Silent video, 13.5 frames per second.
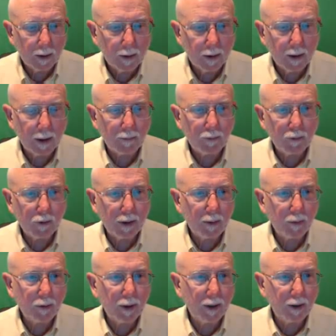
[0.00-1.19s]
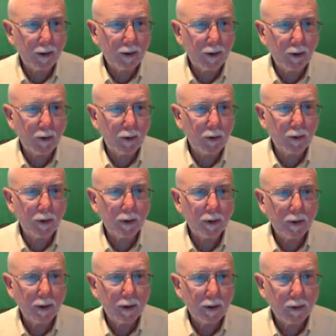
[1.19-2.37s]
Then I have same side interior,
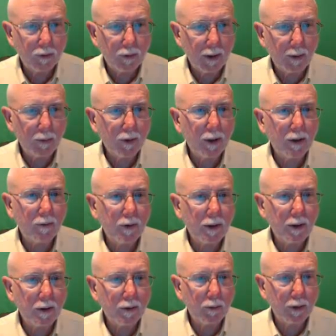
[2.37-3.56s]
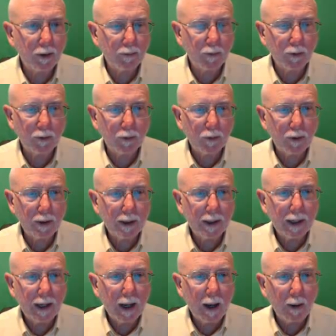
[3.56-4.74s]
same side of the transversal,
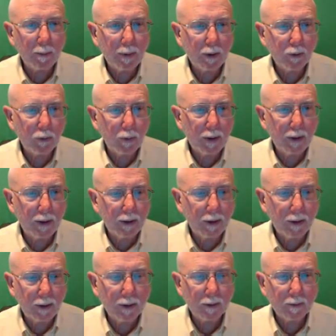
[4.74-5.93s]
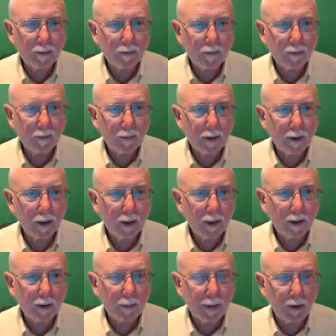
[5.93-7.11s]
between
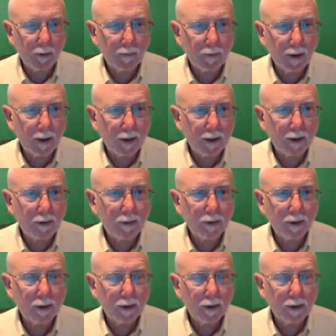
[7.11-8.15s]
the pair of lines.